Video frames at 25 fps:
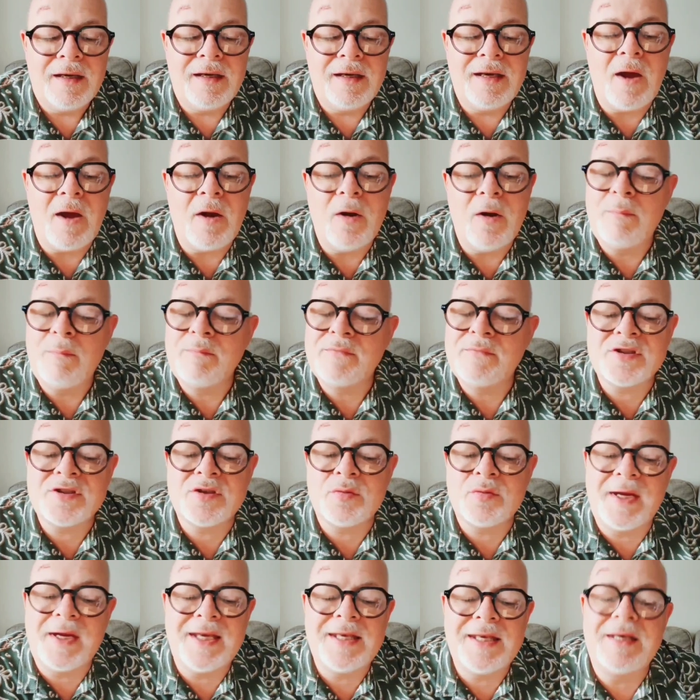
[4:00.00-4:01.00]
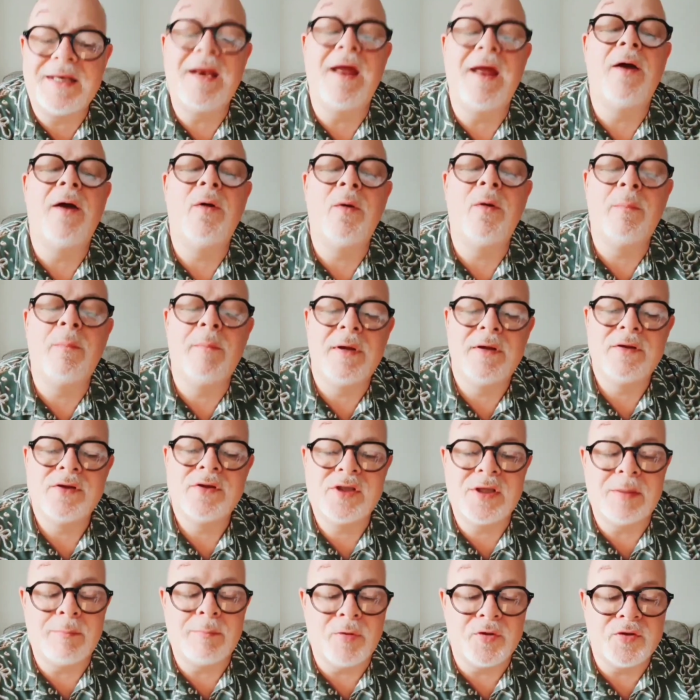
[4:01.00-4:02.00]
"Gnome, sweet gnome,"
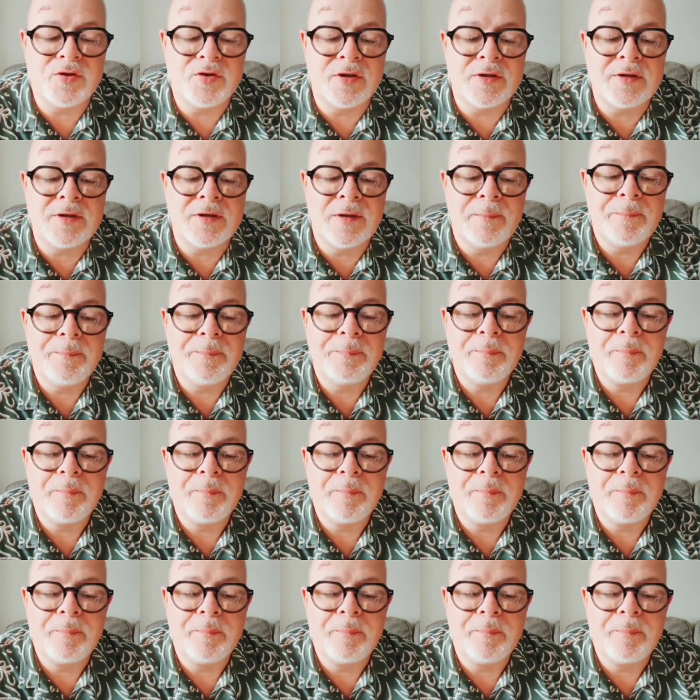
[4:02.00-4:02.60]
she muttered.